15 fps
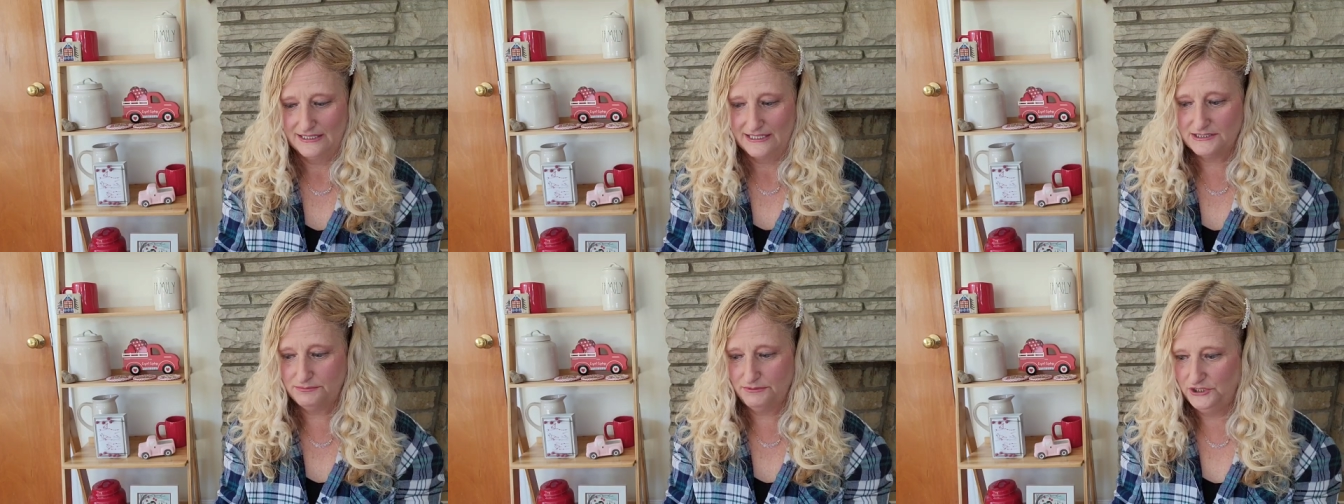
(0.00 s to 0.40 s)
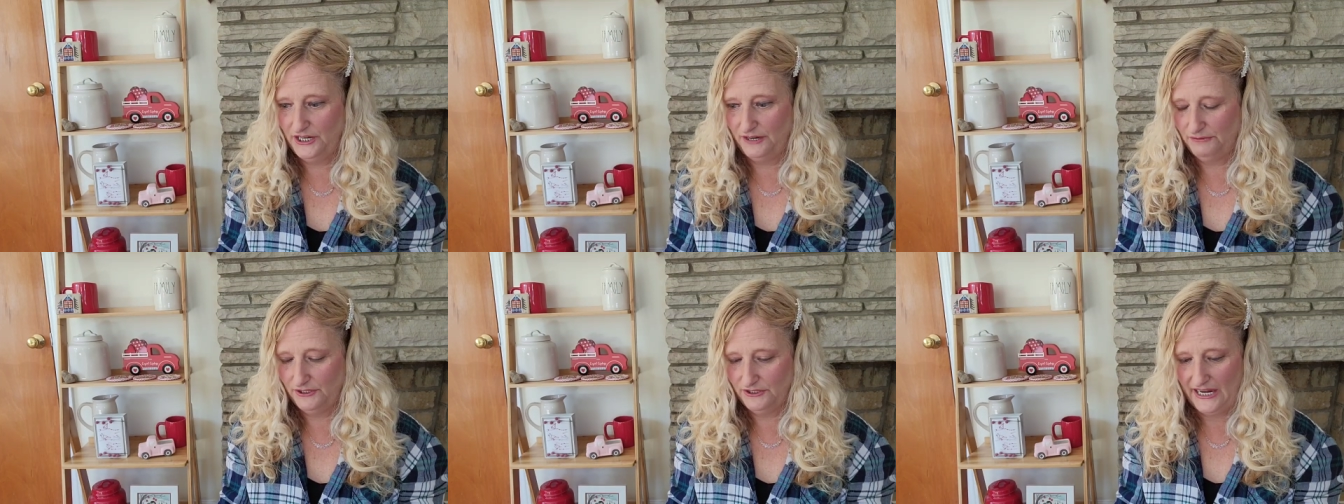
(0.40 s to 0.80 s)
This one
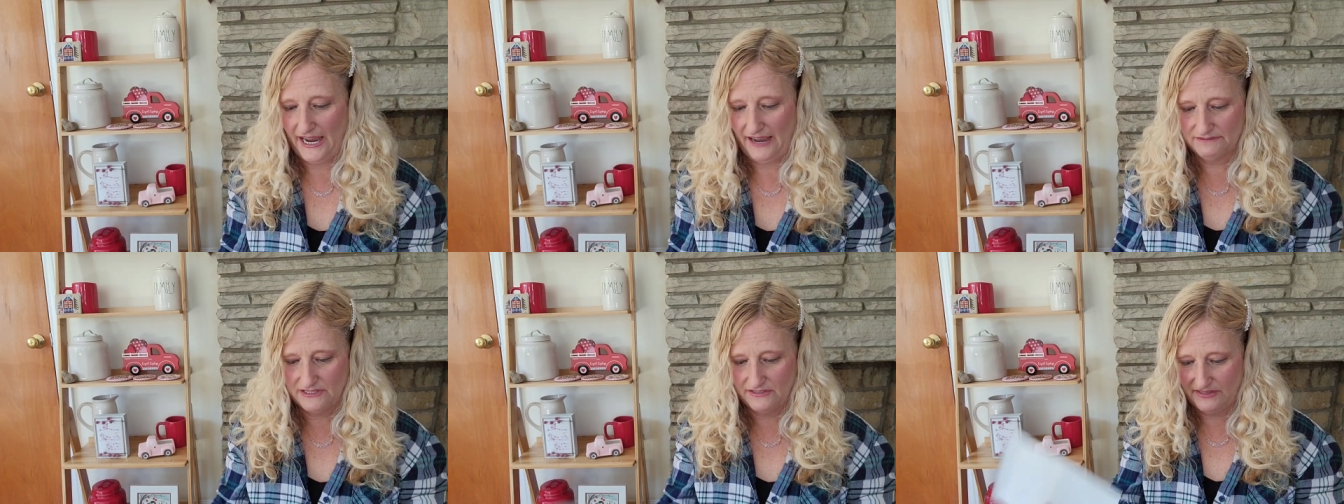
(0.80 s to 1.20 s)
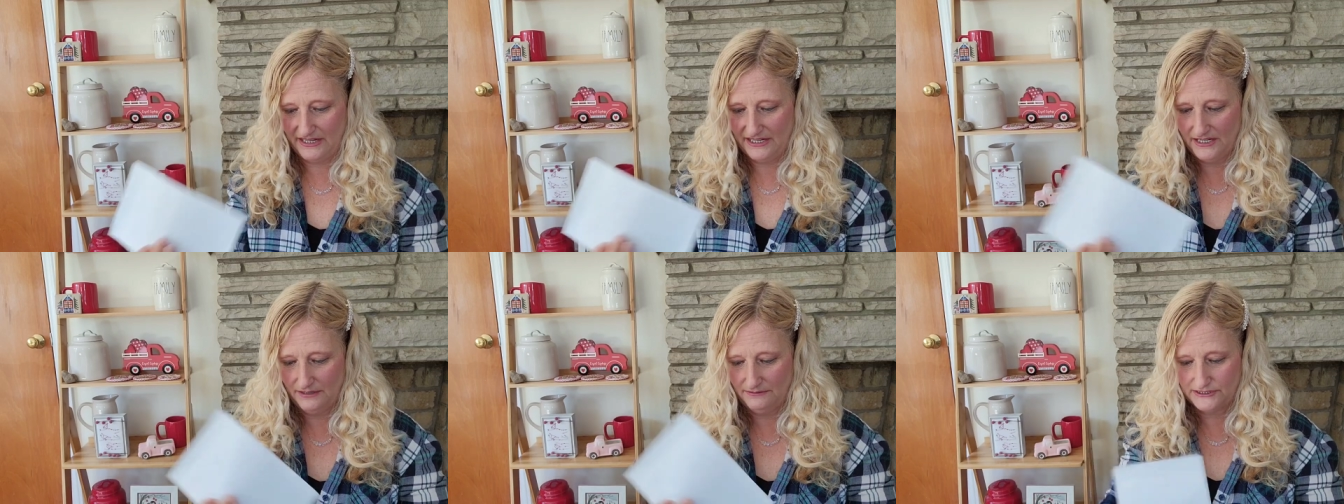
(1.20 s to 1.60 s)
you really have to
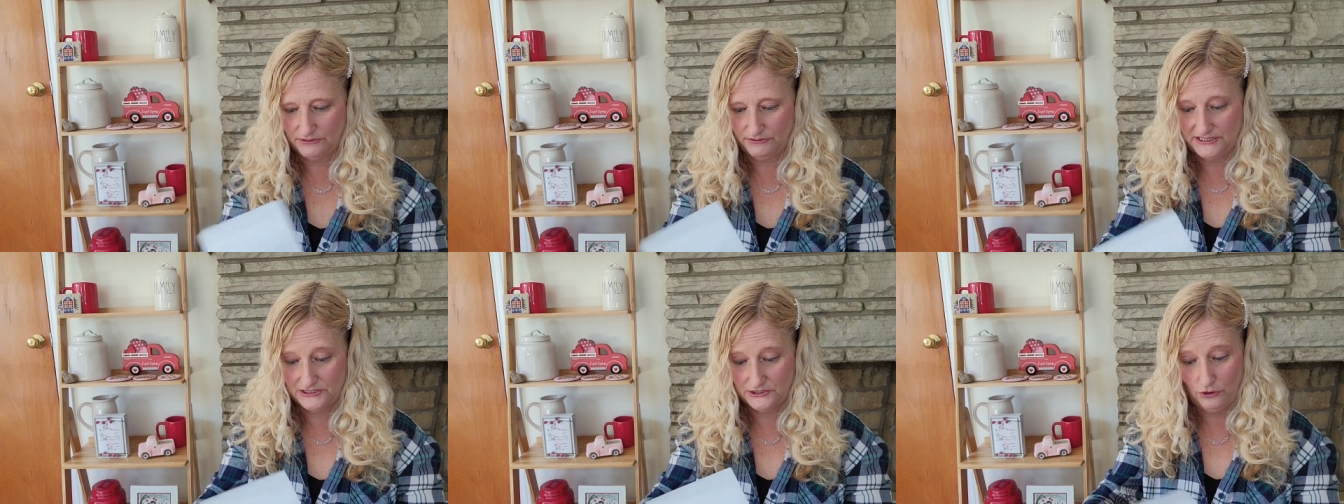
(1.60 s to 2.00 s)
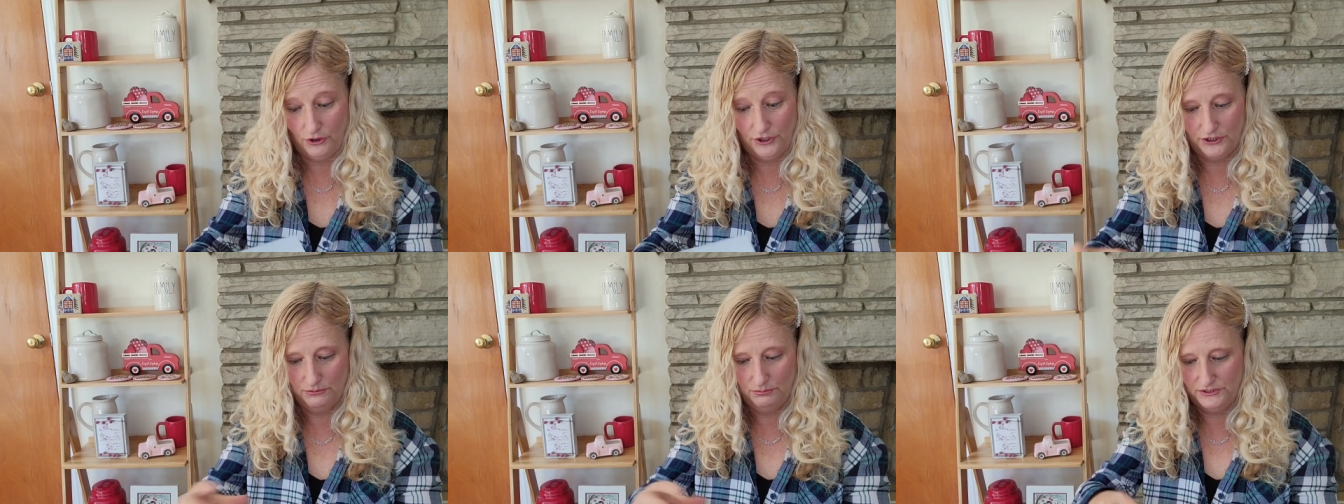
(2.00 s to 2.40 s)
think of. So I
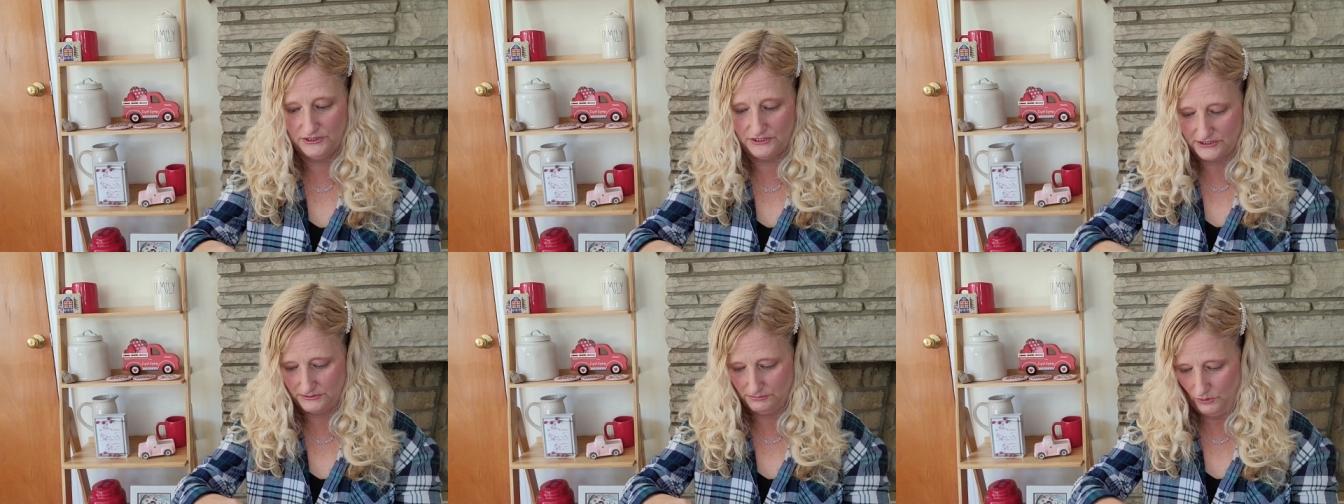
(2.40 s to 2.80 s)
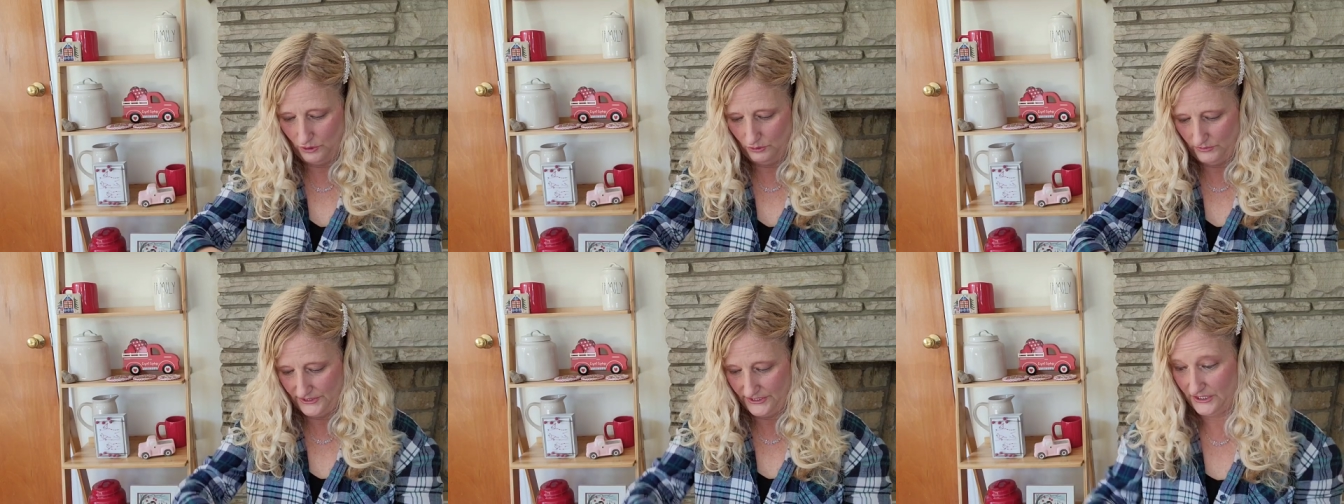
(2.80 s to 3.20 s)
started with the
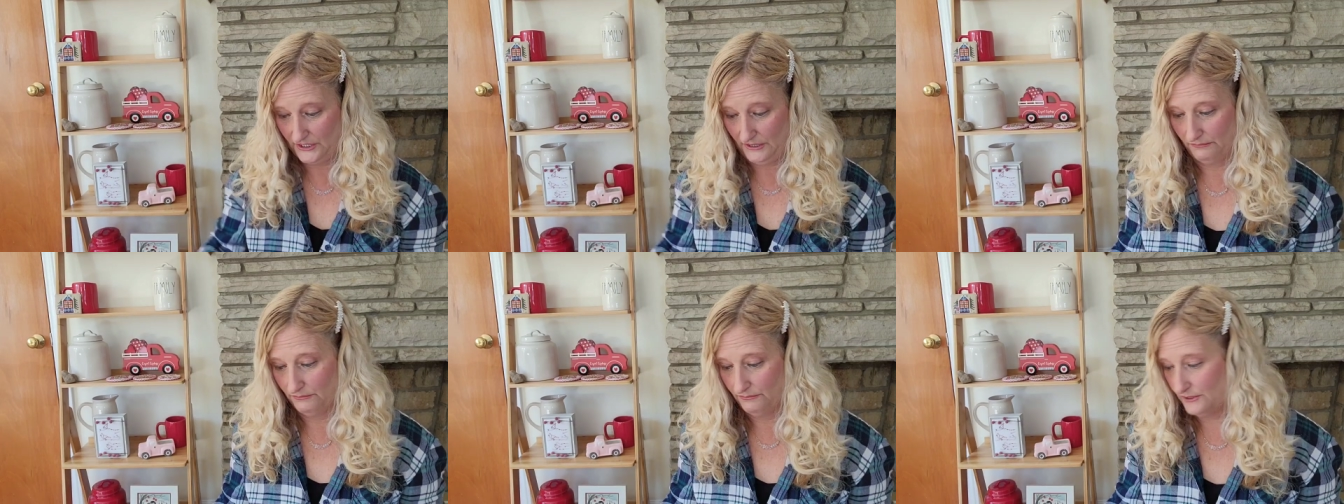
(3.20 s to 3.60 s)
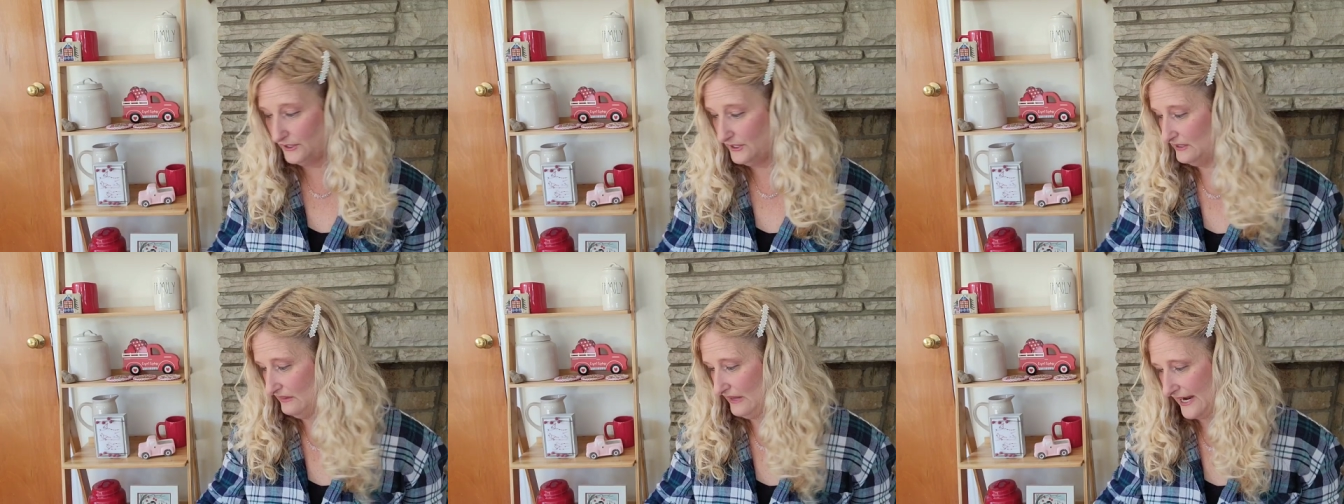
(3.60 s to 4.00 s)
small one, and I
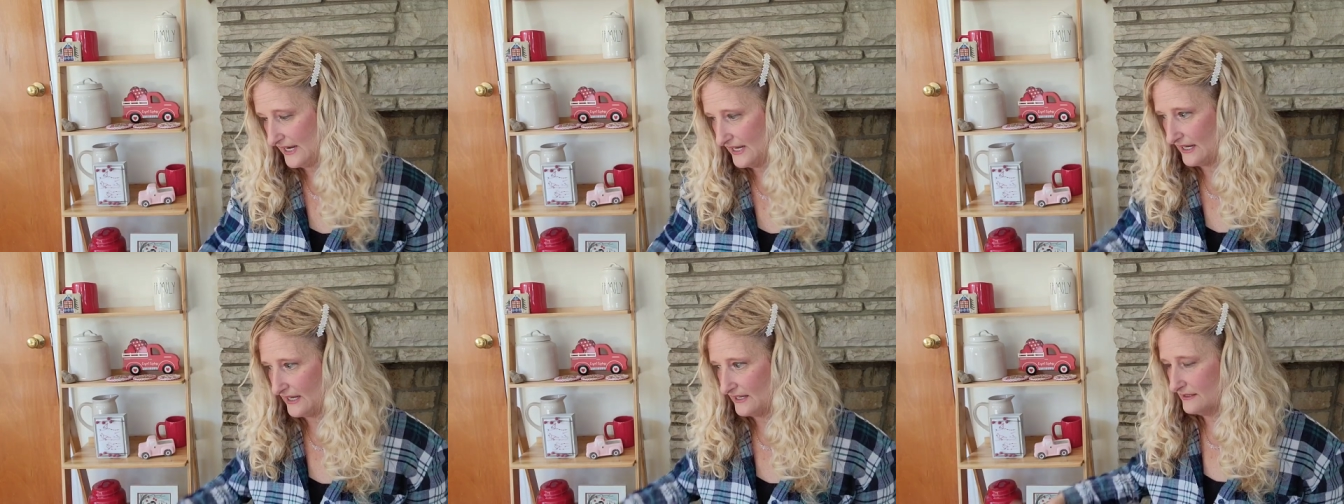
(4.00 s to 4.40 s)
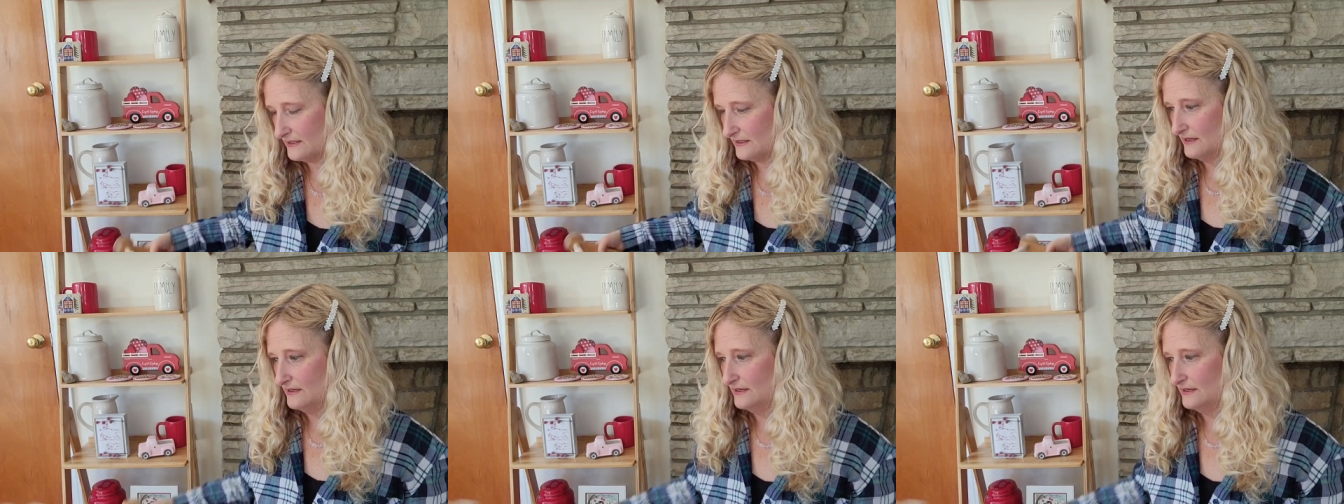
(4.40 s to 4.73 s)
really like it.